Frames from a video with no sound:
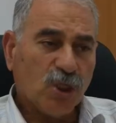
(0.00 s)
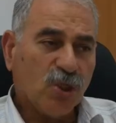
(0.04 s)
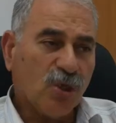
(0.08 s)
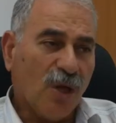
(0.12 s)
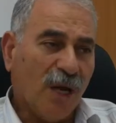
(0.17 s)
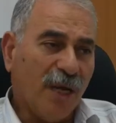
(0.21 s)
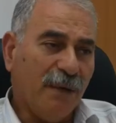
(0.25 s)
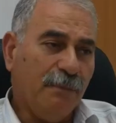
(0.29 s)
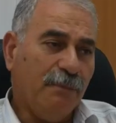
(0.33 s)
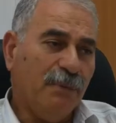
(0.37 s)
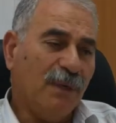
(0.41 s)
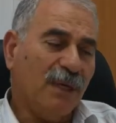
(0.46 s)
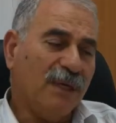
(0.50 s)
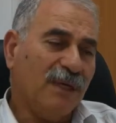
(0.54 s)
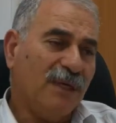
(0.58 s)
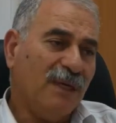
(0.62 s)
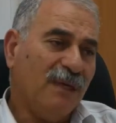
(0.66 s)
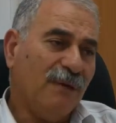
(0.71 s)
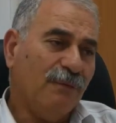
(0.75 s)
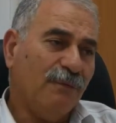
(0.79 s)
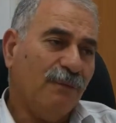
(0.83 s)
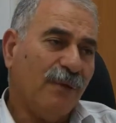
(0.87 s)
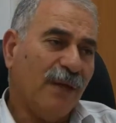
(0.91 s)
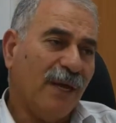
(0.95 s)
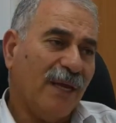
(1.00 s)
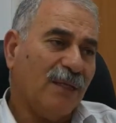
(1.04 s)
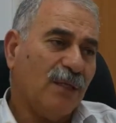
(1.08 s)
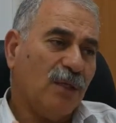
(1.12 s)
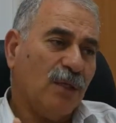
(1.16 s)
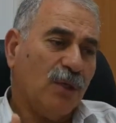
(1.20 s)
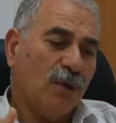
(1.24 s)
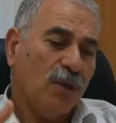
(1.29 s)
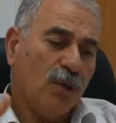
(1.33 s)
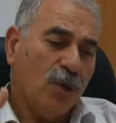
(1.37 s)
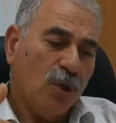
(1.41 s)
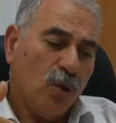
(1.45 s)
So I believe that
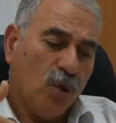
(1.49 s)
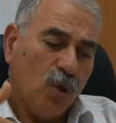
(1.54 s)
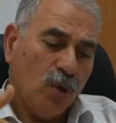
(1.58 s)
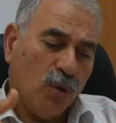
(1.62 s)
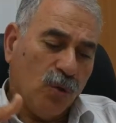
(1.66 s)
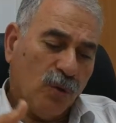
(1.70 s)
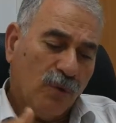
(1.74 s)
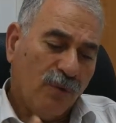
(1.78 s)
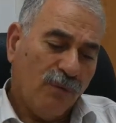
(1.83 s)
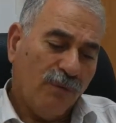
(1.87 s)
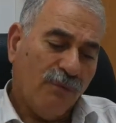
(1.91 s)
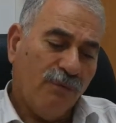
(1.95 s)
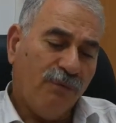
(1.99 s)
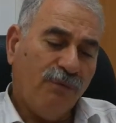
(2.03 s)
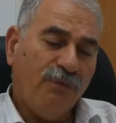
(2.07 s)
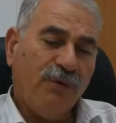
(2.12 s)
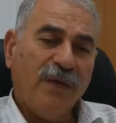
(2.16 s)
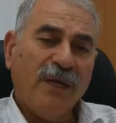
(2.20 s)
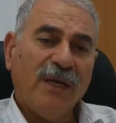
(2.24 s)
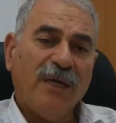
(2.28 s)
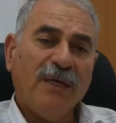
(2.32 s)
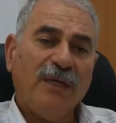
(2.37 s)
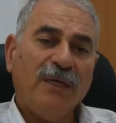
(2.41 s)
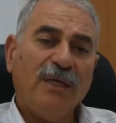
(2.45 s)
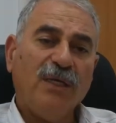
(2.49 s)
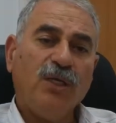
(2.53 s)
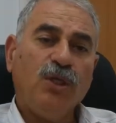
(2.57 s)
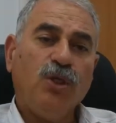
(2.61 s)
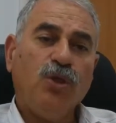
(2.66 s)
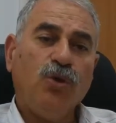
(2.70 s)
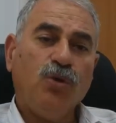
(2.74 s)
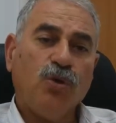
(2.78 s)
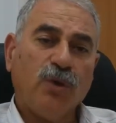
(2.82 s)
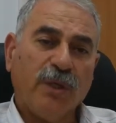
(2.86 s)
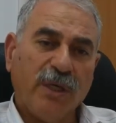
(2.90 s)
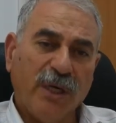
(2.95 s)
via
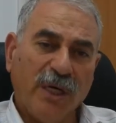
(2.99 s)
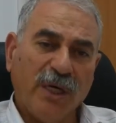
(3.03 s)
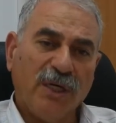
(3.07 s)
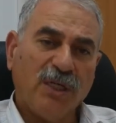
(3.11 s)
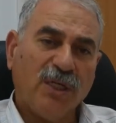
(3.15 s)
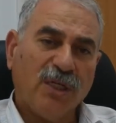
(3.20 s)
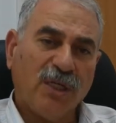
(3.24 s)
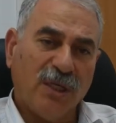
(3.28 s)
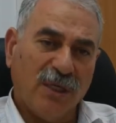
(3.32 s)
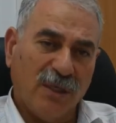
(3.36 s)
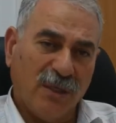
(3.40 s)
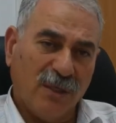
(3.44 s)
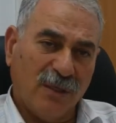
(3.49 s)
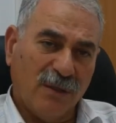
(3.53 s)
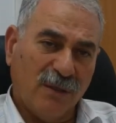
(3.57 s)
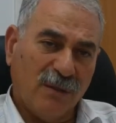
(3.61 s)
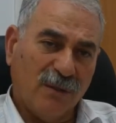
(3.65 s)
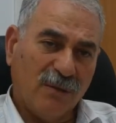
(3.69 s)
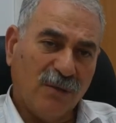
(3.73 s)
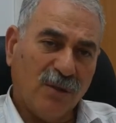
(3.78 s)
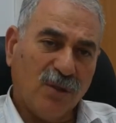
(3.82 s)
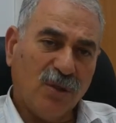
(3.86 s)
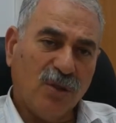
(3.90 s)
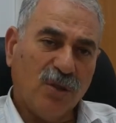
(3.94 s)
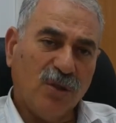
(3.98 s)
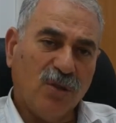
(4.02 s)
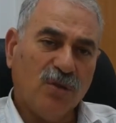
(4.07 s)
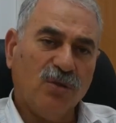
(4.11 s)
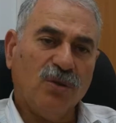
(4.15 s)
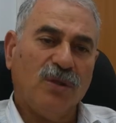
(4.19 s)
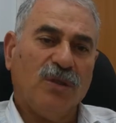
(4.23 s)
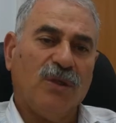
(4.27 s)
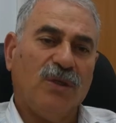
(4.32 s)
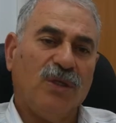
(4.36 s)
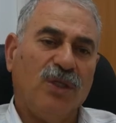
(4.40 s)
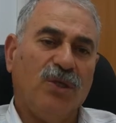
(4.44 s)
education,
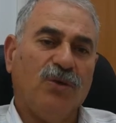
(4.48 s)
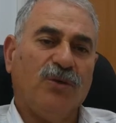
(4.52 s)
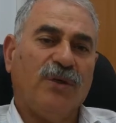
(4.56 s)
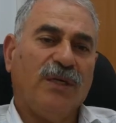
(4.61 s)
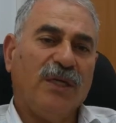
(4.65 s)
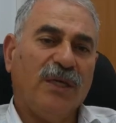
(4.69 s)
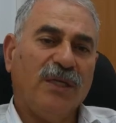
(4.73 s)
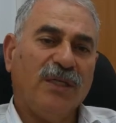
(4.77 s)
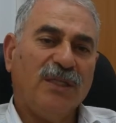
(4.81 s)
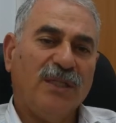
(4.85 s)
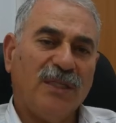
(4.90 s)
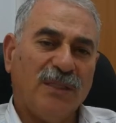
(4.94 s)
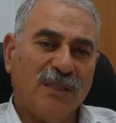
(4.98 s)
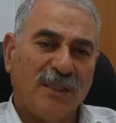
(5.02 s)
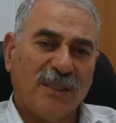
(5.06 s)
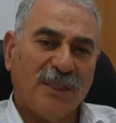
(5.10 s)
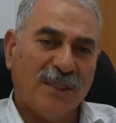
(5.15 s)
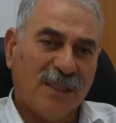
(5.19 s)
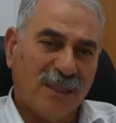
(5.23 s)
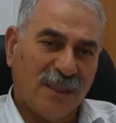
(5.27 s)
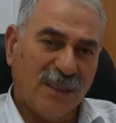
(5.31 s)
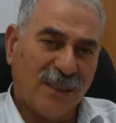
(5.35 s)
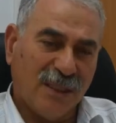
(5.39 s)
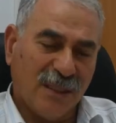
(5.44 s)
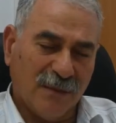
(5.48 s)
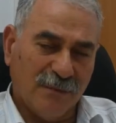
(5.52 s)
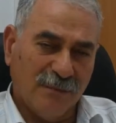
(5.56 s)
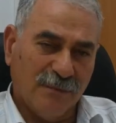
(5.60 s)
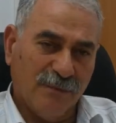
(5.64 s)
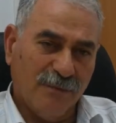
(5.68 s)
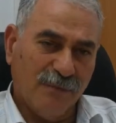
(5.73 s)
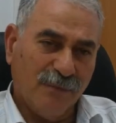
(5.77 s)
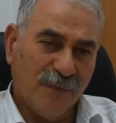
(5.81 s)
good education system,